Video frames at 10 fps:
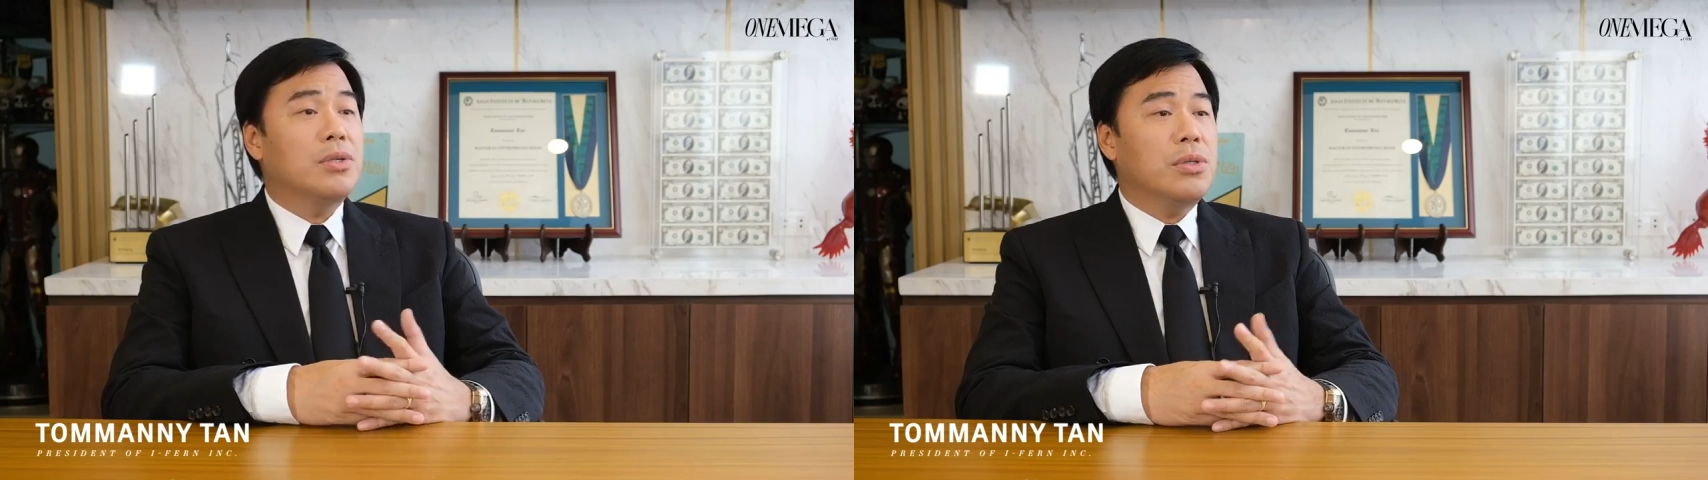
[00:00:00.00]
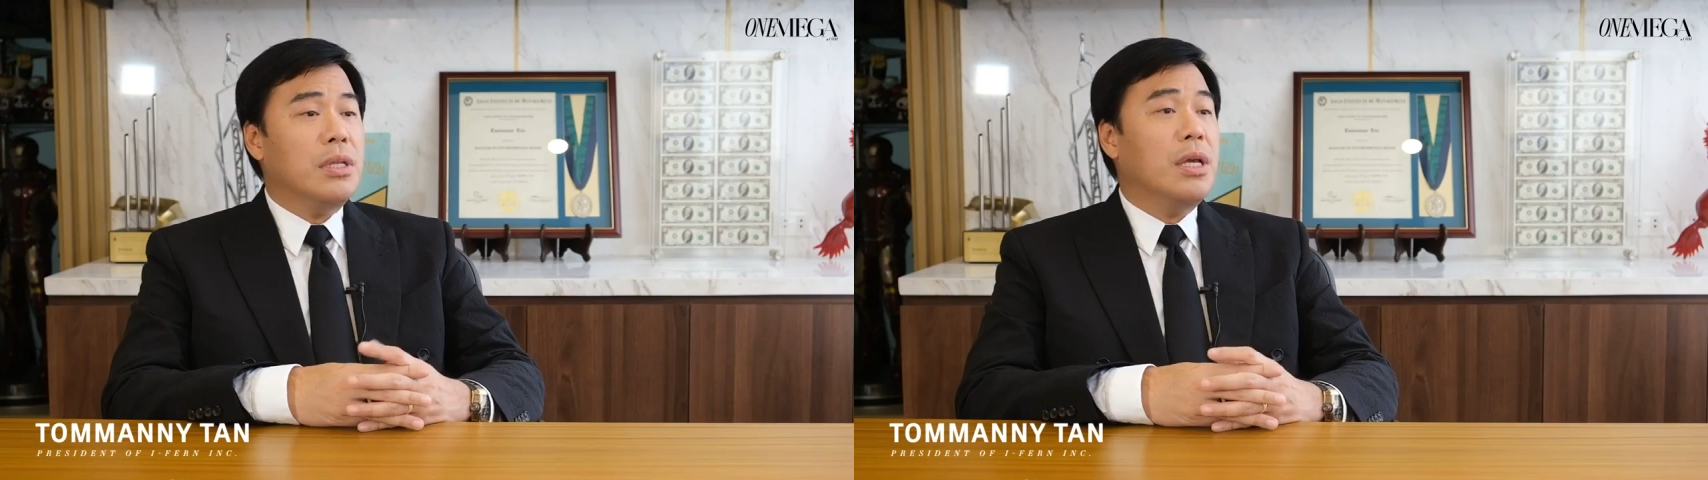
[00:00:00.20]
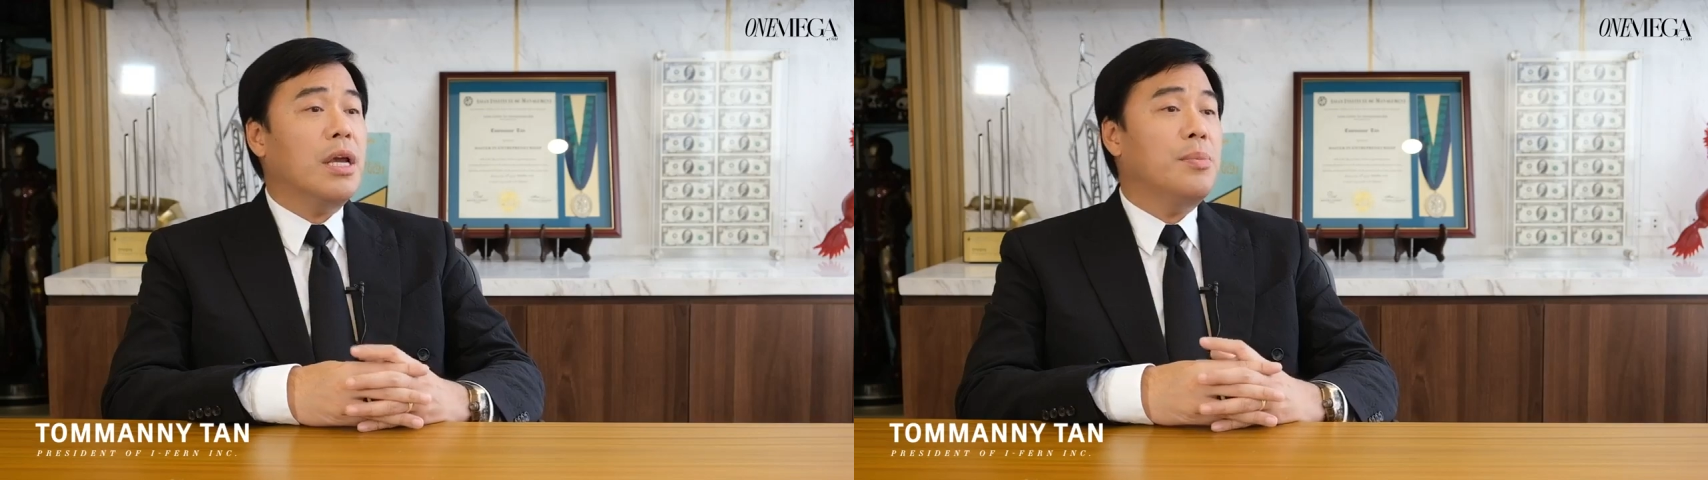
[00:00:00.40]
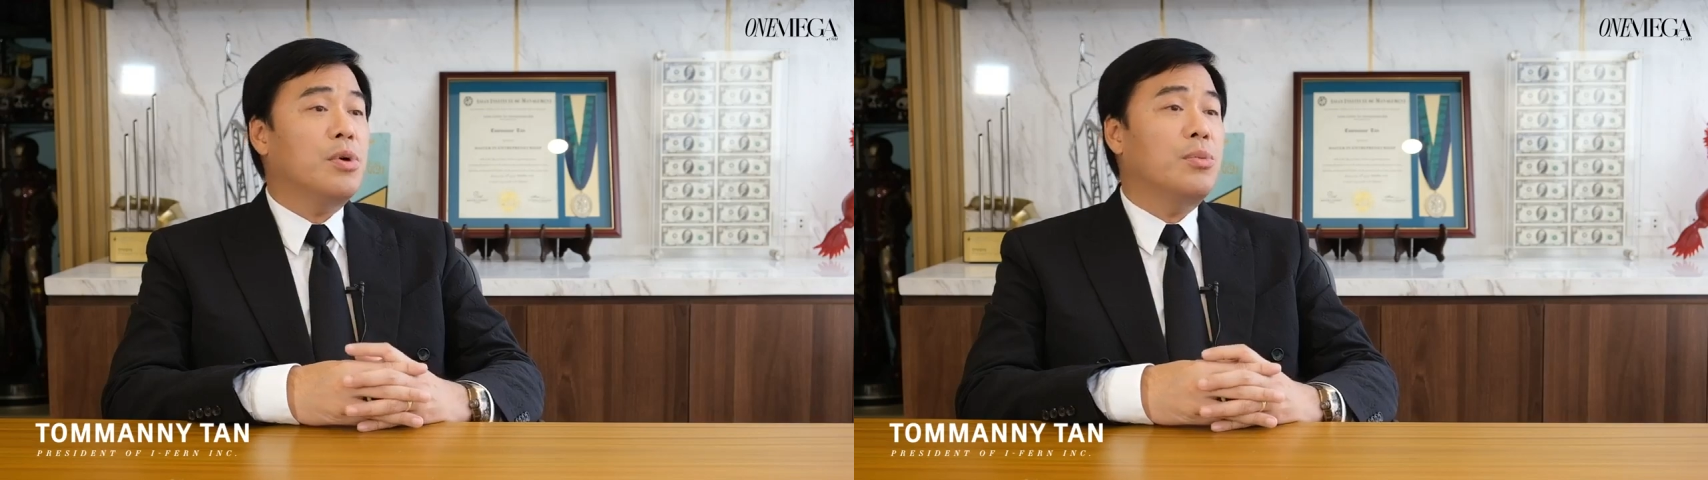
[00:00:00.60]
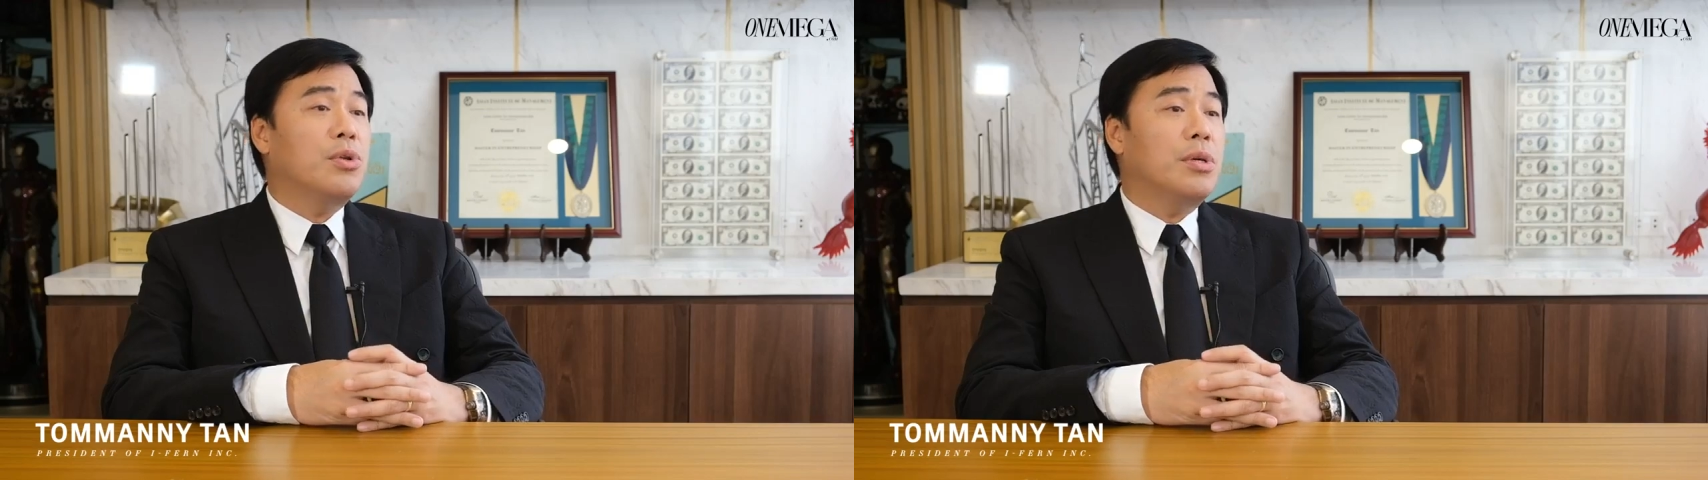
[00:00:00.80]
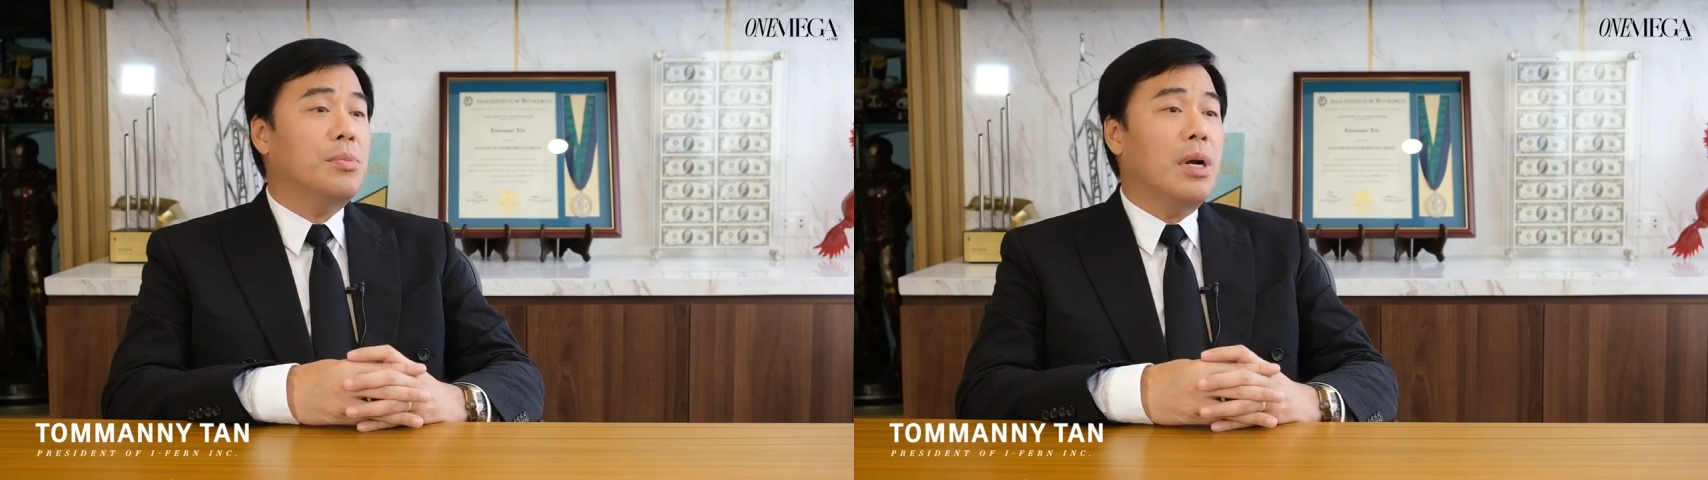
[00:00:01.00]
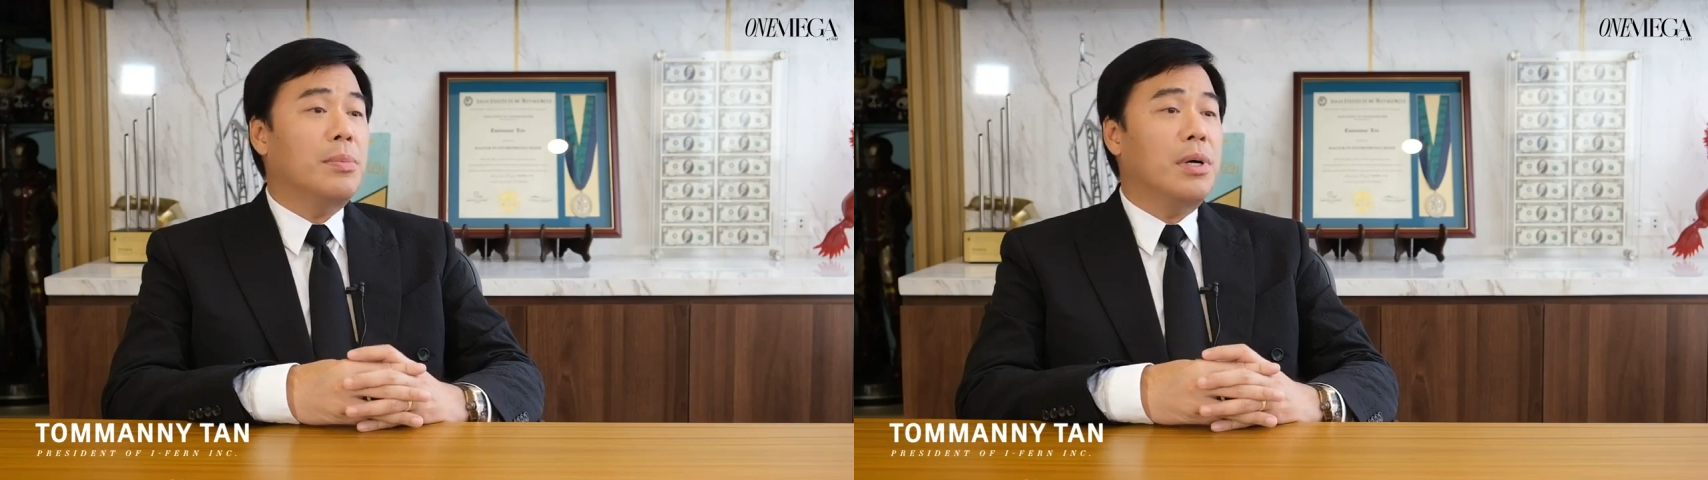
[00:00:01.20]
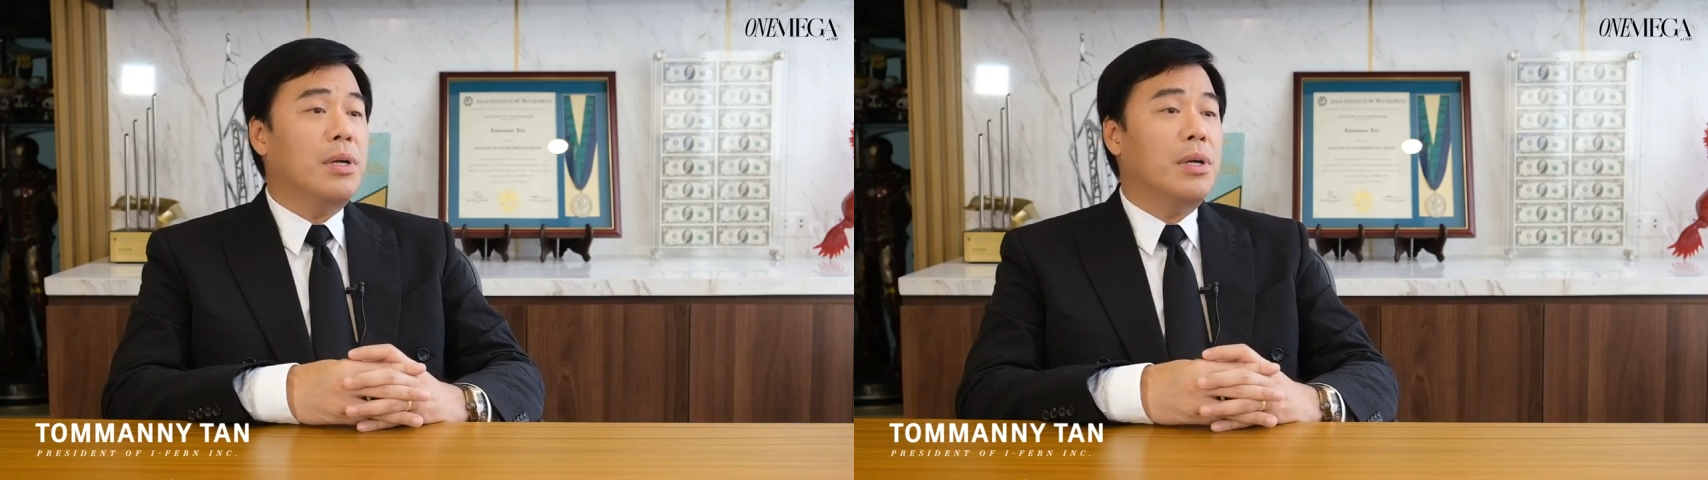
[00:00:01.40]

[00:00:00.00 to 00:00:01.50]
so that they can promote it properly